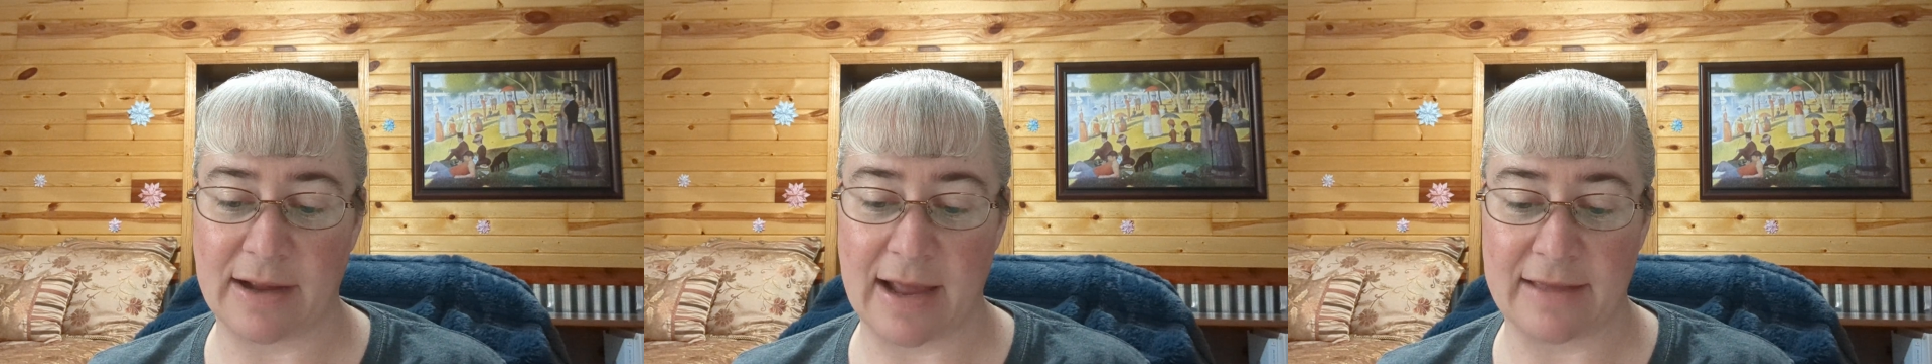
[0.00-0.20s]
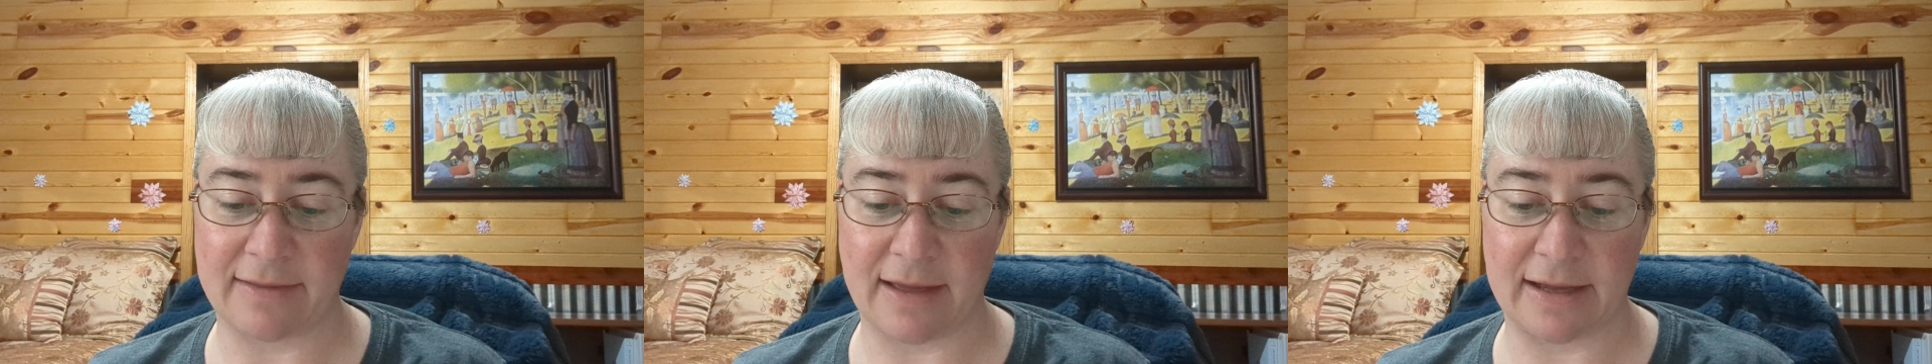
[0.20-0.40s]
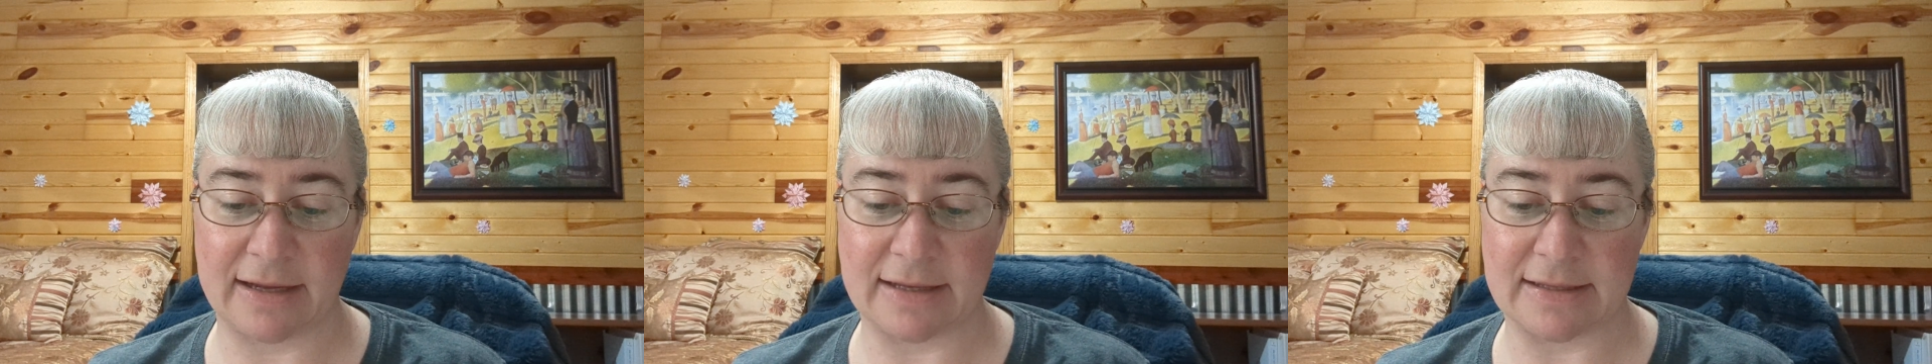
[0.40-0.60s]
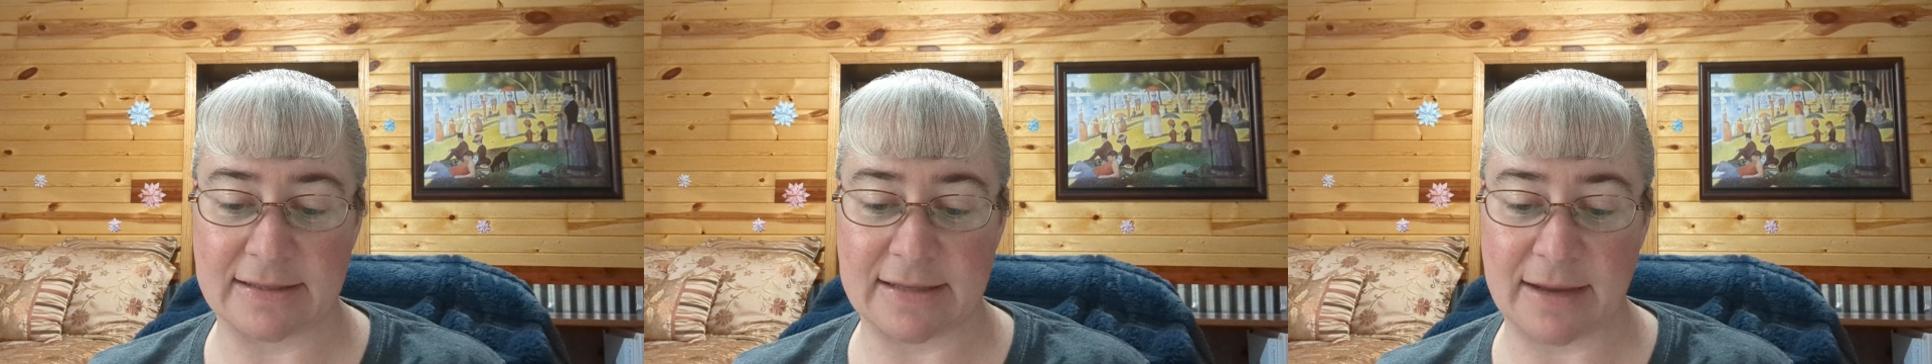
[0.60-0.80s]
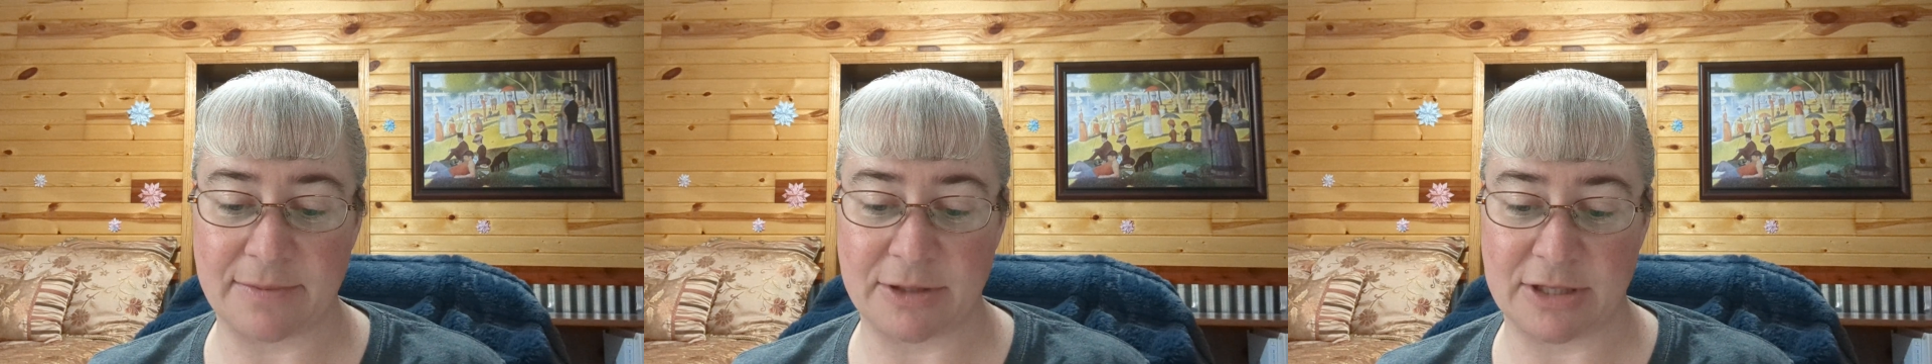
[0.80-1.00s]
and thy
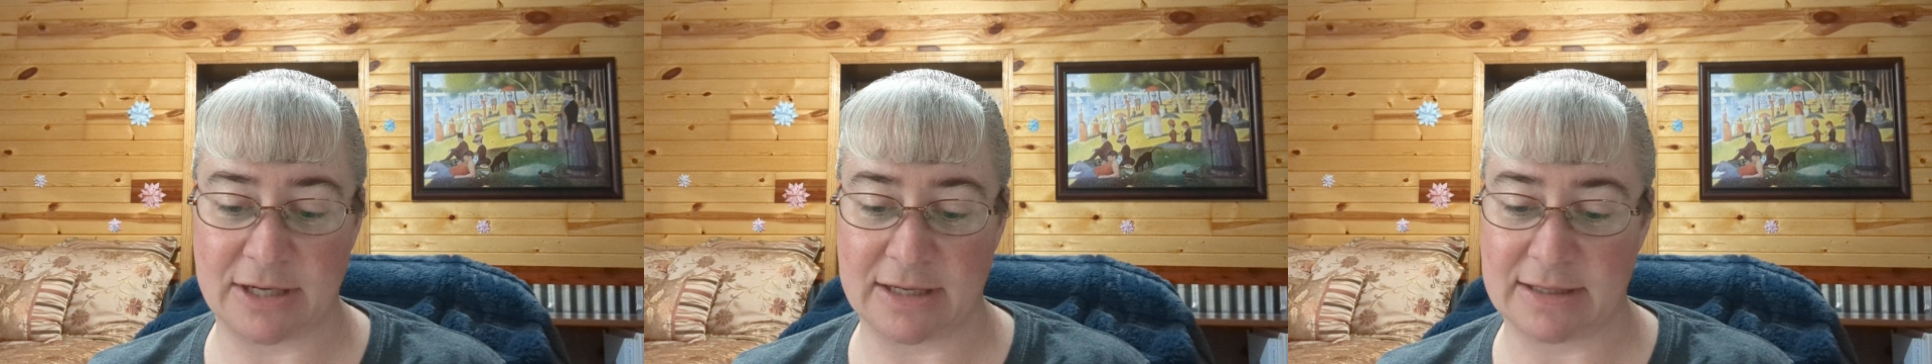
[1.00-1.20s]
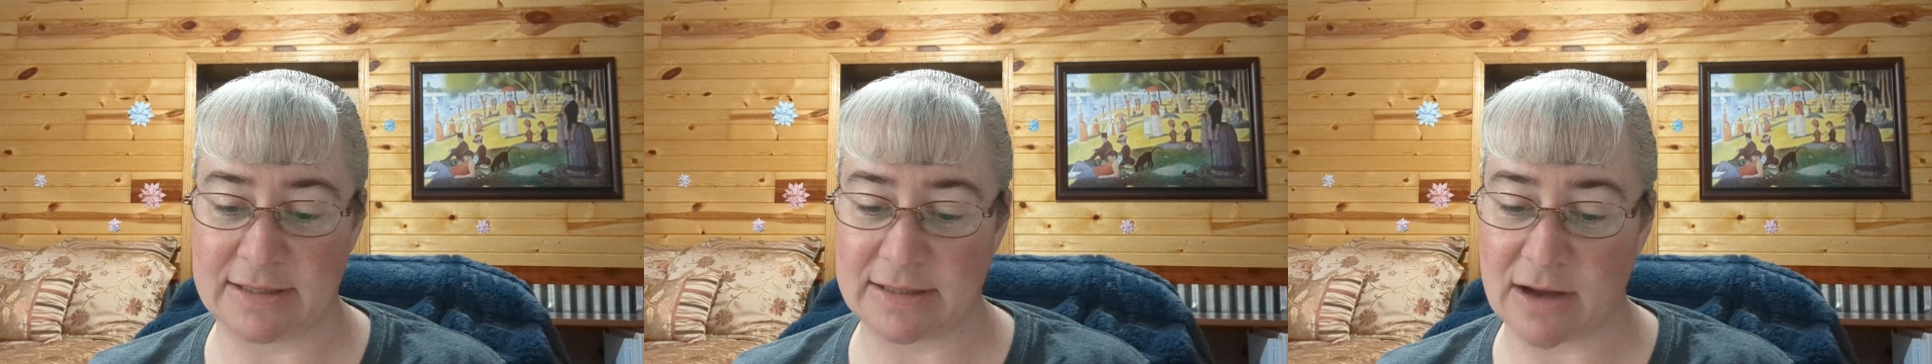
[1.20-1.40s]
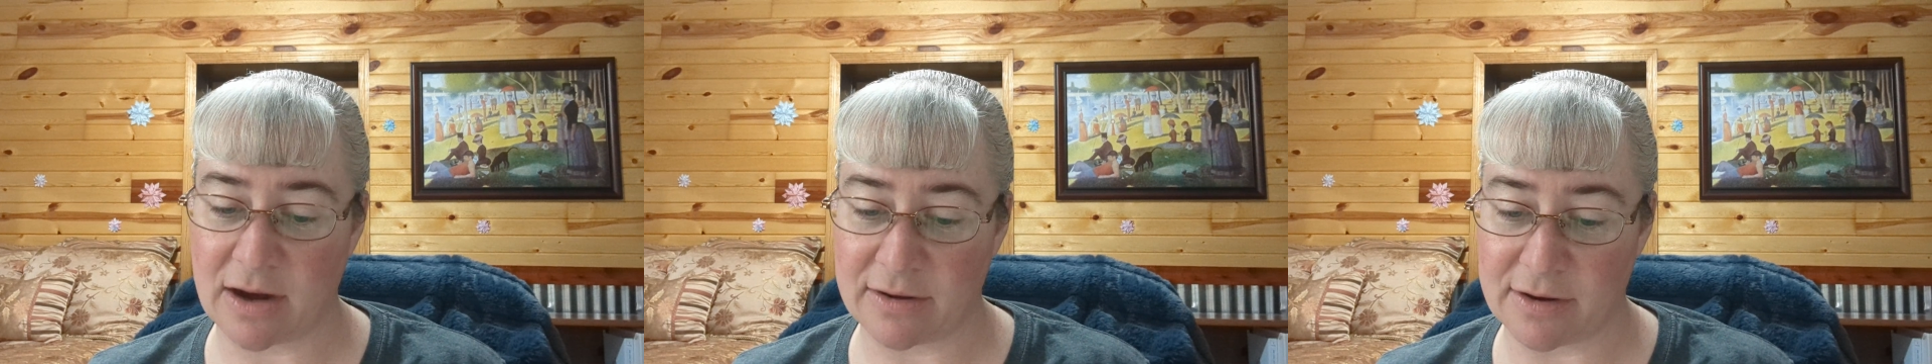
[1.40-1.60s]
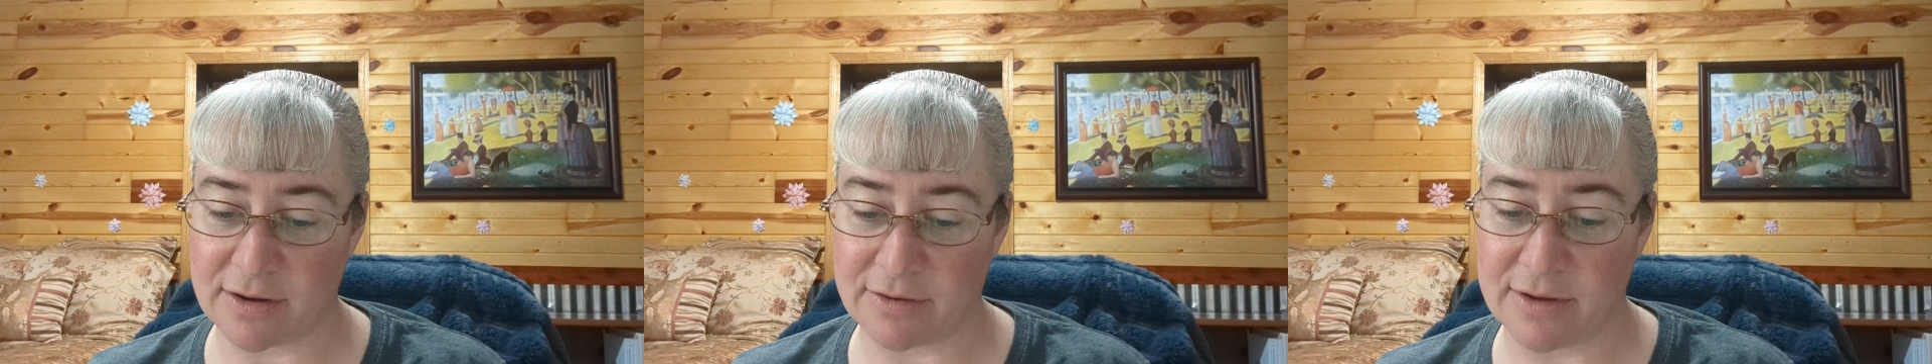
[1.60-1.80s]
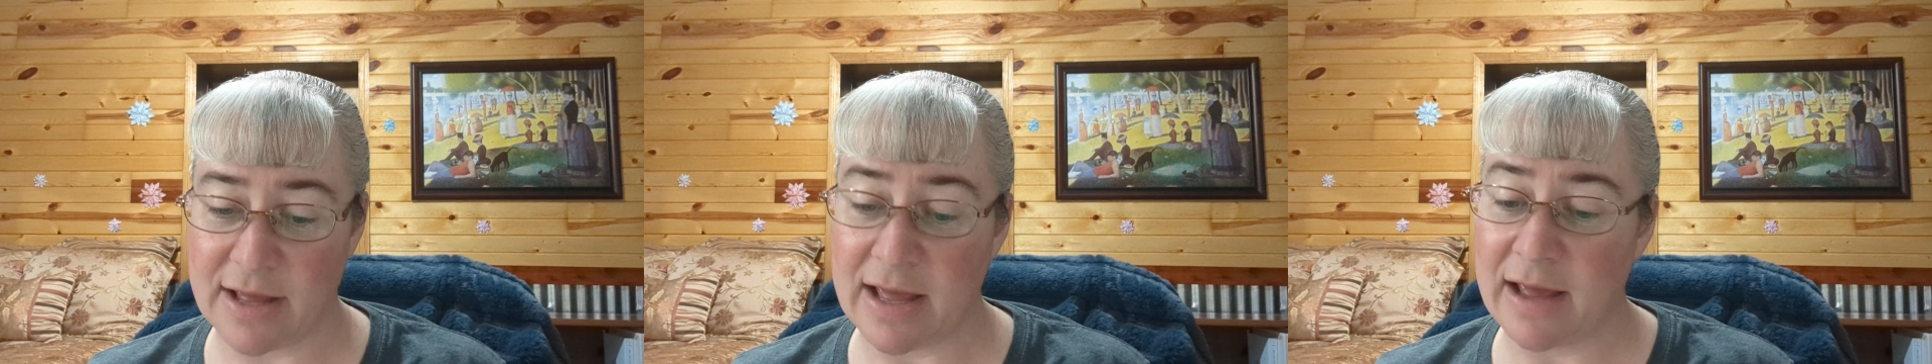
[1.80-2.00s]
conception in sorrow.